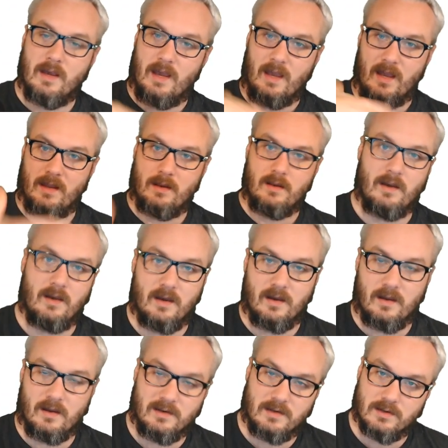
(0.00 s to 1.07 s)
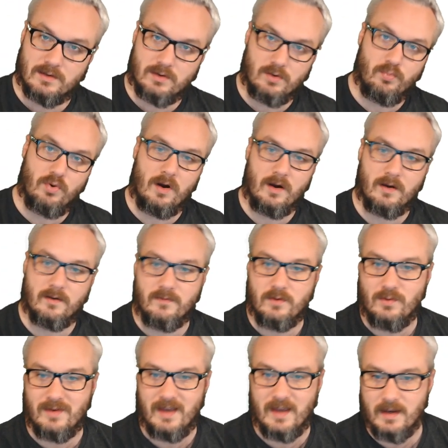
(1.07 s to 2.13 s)
and additional proc of you
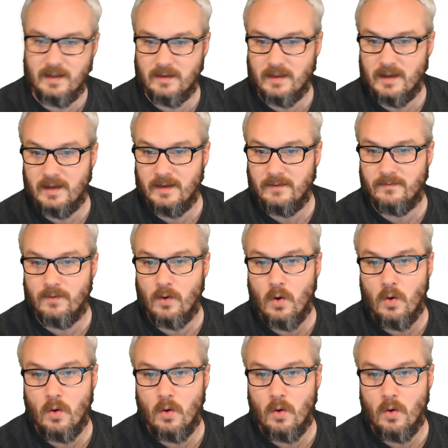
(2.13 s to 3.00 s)
gaining life,